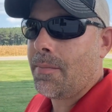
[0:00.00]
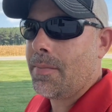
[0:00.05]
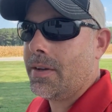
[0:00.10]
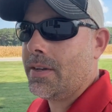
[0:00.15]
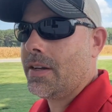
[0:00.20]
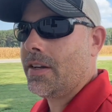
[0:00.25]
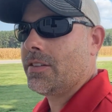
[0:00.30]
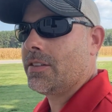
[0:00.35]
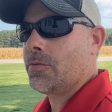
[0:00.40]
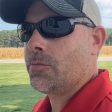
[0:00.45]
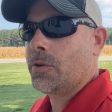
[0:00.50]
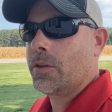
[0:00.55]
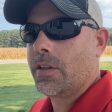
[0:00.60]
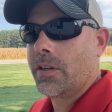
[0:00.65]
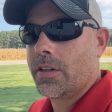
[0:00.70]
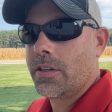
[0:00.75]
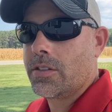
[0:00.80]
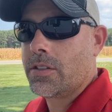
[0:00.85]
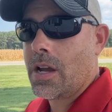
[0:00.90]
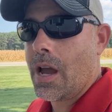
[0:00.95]
It does a really
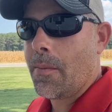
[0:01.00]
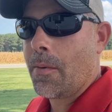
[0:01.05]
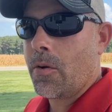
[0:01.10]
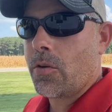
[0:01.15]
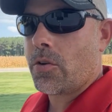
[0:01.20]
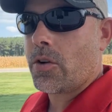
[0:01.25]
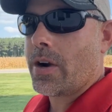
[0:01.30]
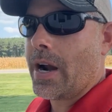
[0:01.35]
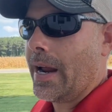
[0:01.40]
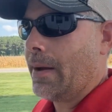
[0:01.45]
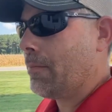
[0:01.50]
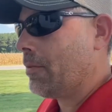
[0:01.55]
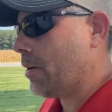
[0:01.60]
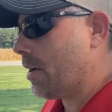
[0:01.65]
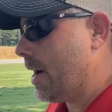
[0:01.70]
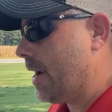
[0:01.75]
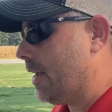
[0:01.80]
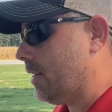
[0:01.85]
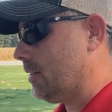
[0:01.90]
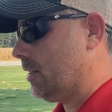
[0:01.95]
good job on
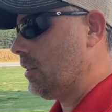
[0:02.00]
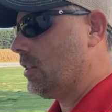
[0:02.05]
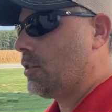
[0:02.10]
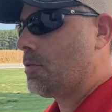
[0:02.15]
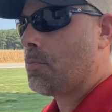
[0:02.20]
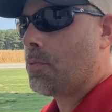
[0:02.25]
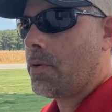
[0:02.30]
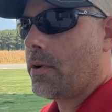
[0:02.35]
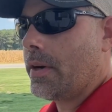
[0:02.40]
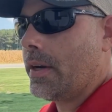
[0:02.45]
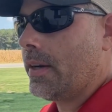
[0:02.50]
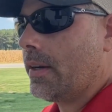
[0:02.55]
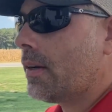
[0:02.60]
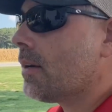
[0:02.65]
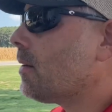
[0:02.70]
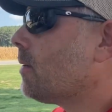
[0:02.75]
crabgrass in the spring.